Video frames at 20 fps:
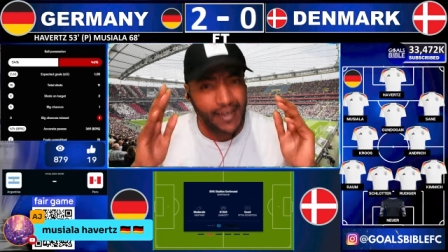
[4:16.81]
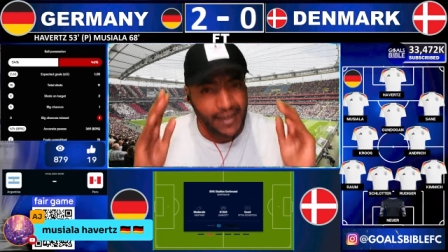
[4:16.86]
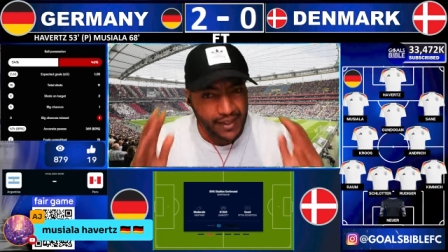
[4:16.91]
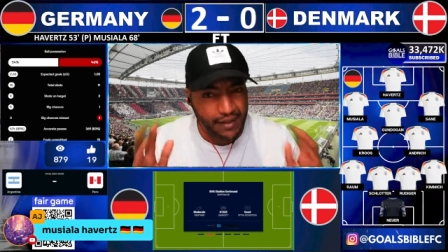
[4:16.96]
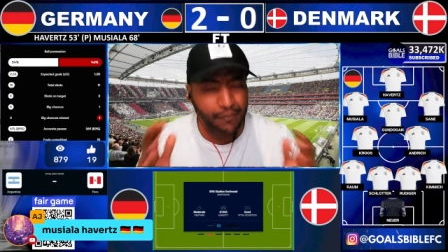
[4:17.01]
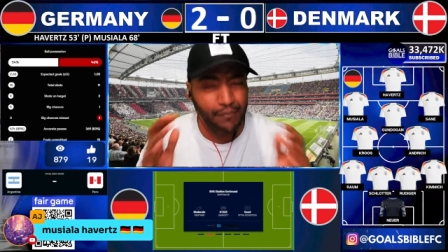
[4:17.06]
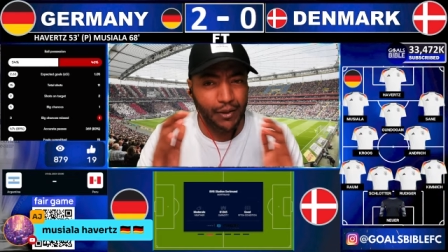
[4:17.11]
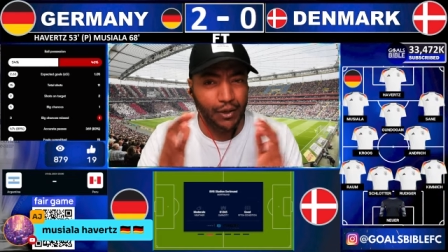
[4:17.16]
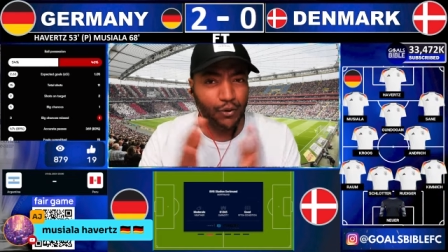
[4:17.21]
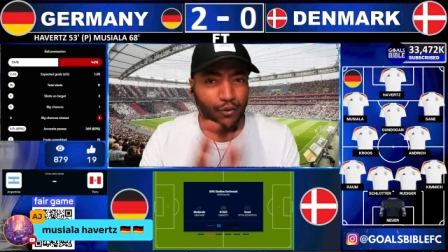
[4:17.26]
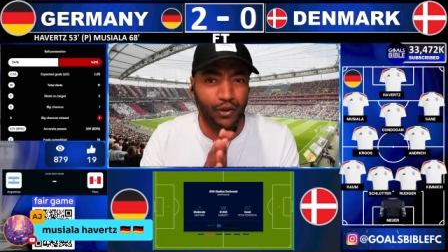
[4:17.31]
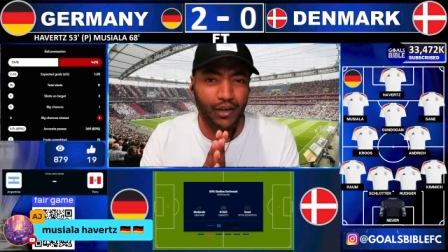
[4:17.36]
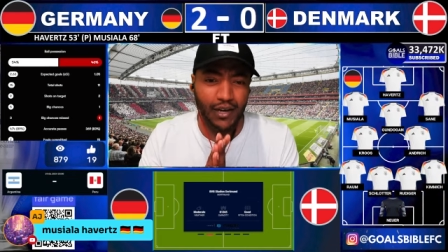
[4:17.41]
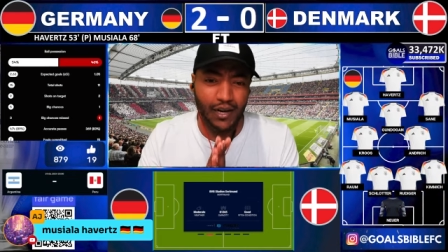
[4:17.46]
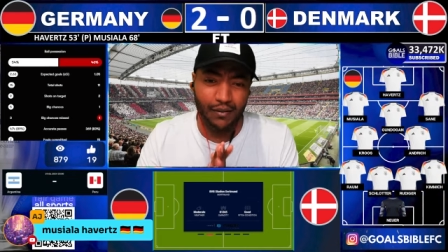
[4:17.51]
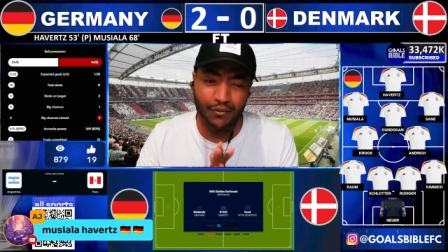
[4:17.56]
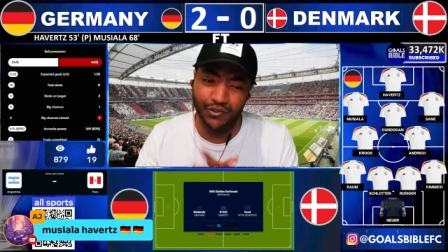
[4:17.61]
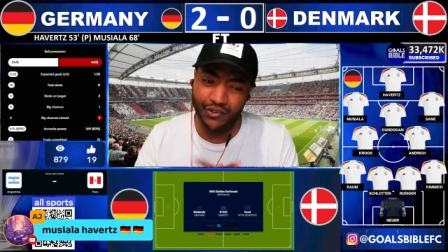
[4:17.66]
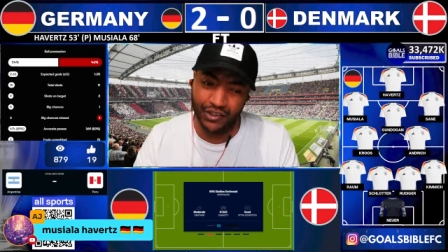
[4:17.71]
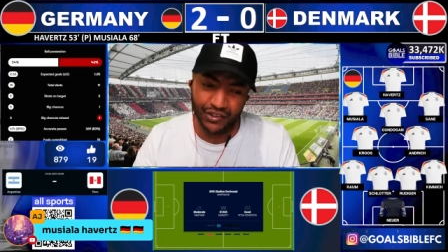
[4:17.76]
Let me know in the
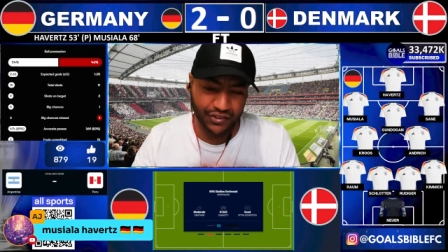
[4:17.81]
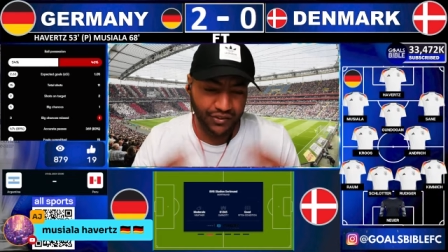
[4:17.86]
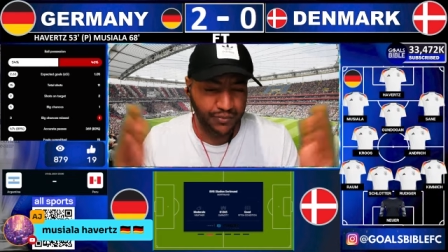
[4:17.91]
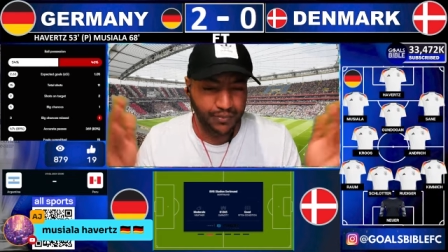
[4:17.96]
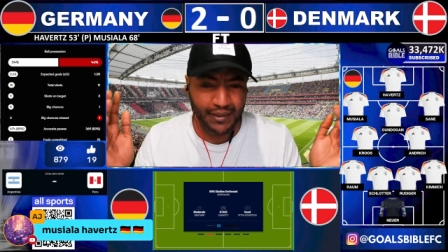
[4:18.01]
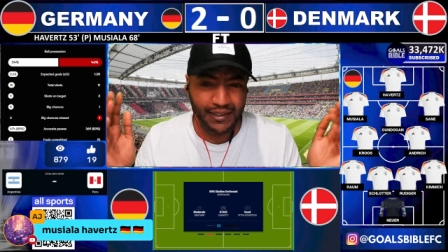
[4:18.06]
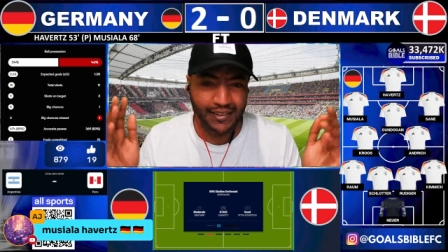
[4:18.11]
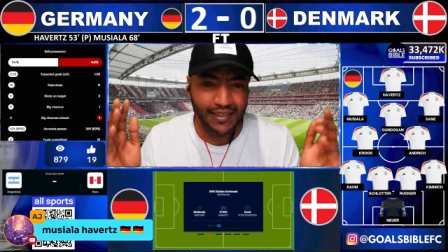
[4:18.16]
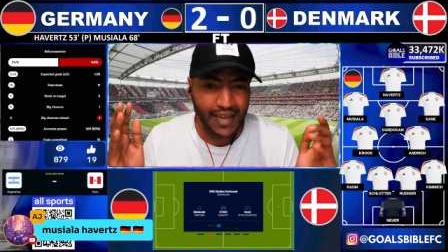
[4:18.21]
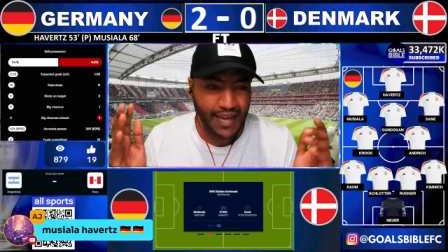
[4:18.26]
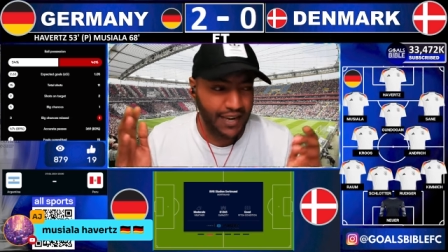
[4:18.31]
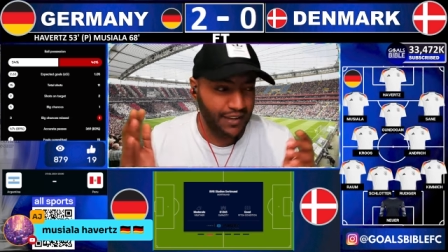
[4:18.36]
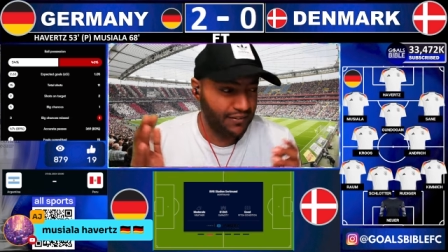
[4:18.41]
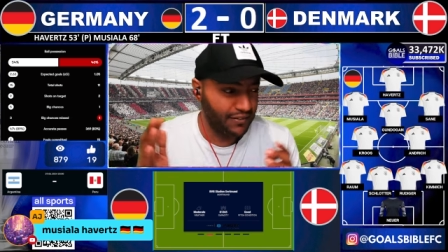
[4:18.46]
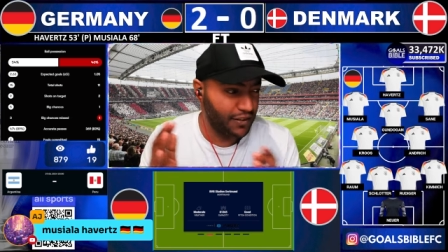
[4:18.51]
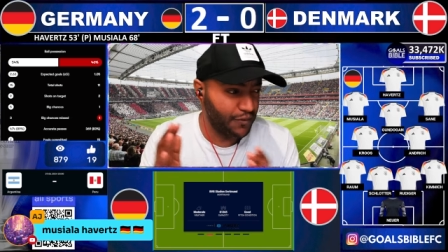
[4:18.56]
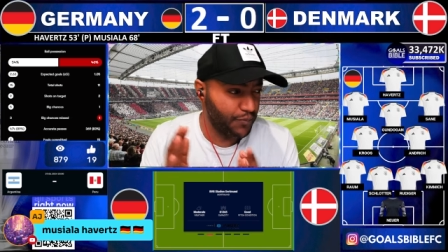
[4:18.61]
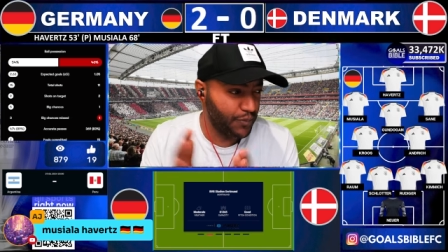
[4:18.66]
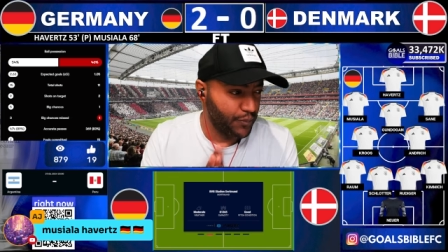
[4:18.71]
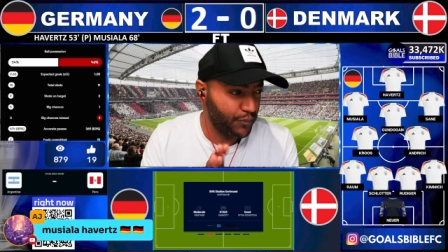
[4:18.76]
comment section. But that
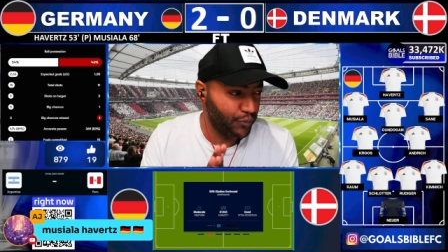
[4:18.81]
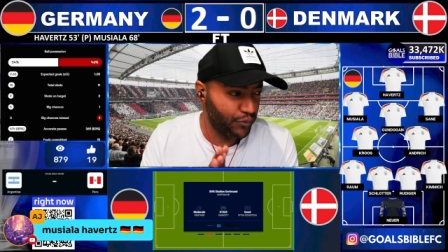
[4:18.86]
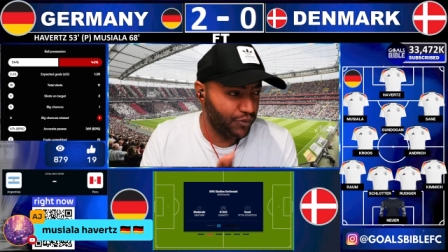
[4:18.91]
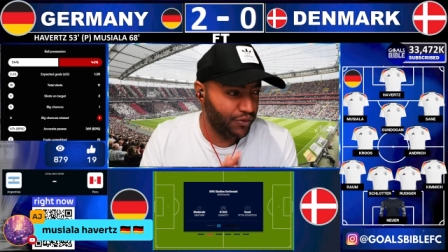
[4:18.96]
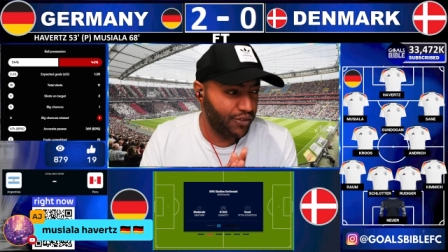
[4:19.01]
is it, people.